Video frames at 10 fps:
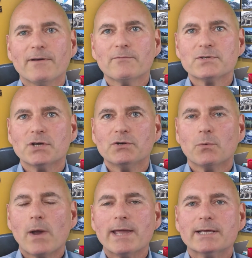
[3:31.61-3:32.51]
efforts
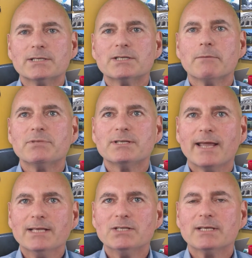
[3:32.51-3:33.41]
underway in some
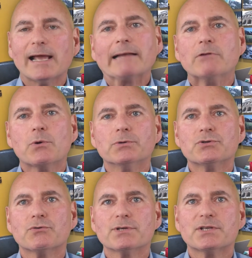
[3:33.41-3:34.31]
states and local
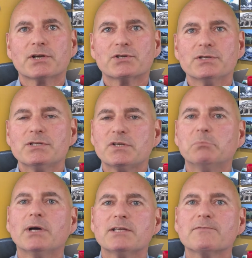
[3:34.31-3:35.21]
jurisdictions to
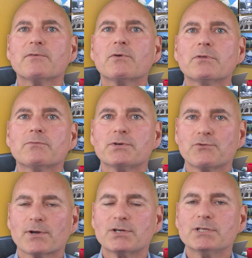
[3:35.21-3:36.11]
place further
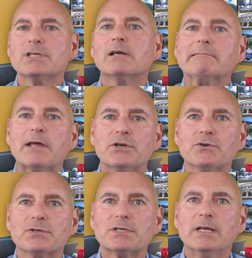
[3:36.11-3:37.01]
restrictions on
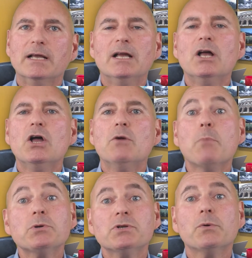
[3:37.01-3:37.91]
lenders.
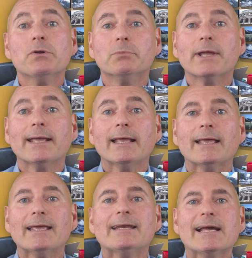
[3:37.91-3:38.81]
Most notably,
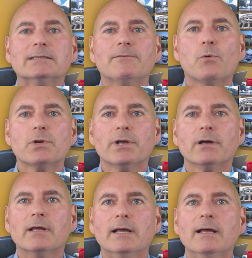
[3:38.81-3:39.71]
in California,